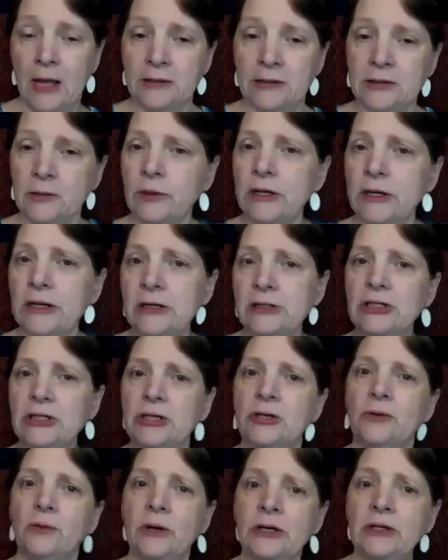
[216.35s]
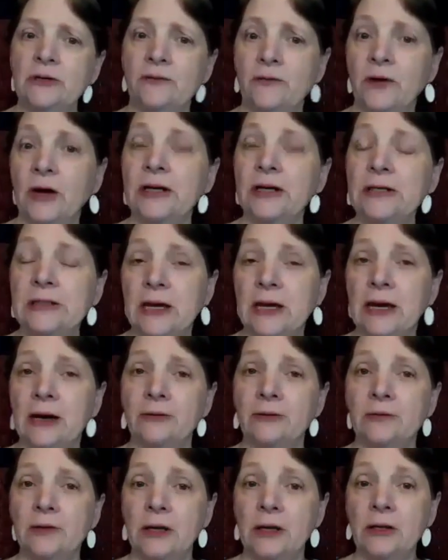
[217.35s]
So what do you do when you find
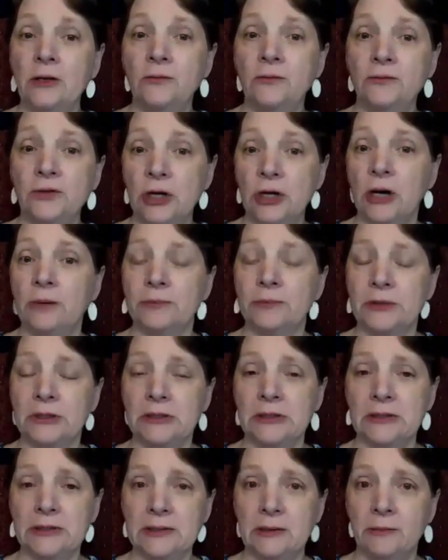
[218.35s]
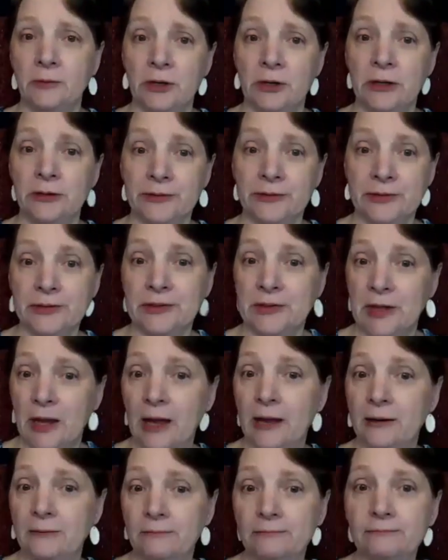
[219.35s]
out that you've jumped into someone else's
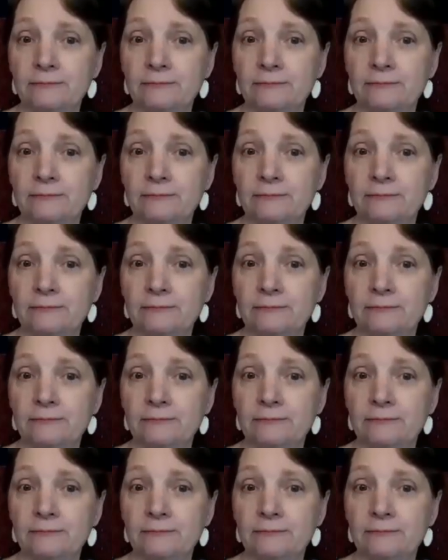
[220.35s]
head?